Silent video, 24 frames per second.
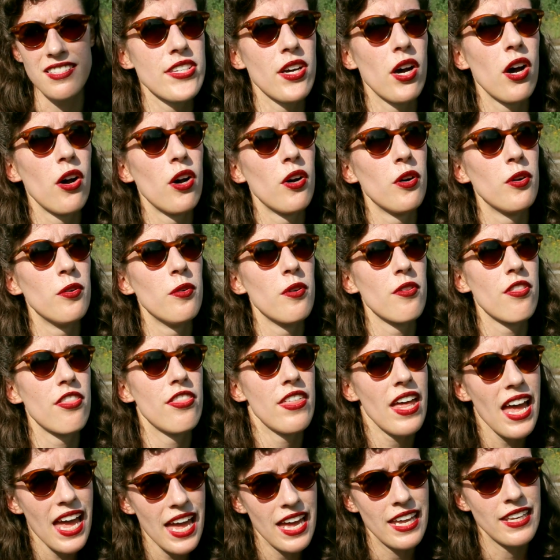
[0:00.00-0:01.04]
So
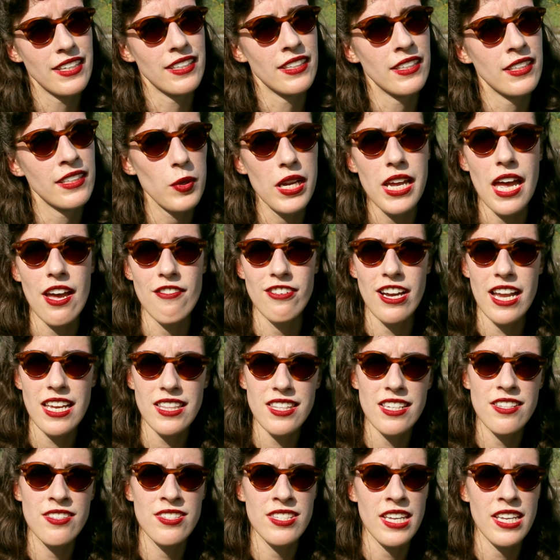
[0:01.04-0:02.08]
then we have 18th